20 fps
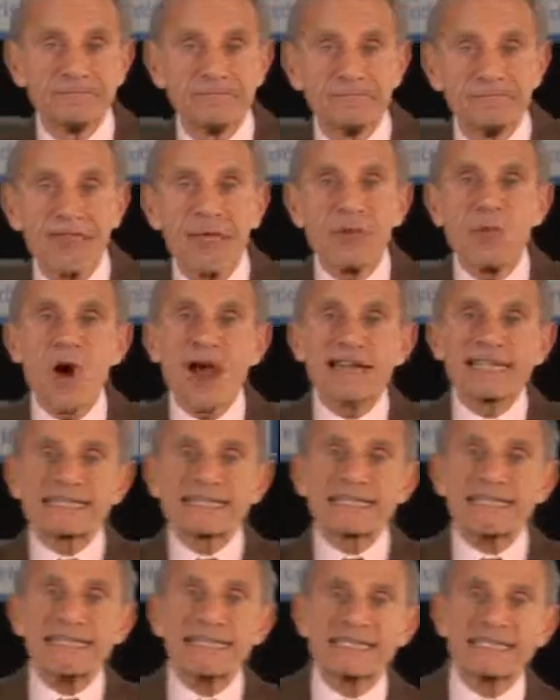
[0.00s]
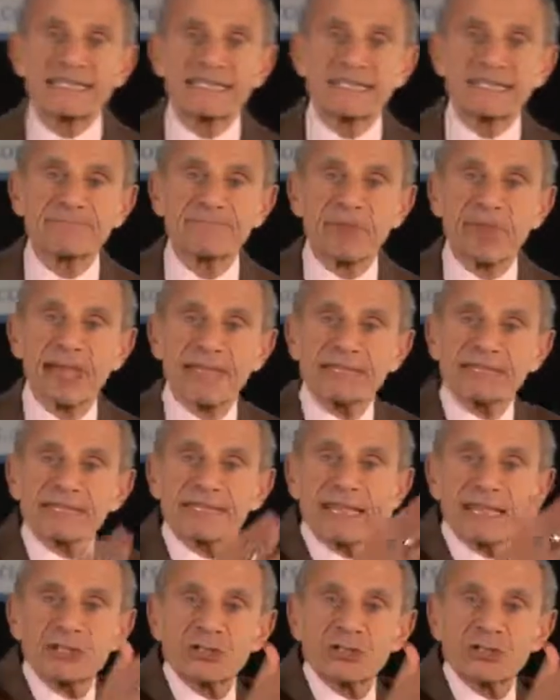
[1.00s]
They want to see his displays. They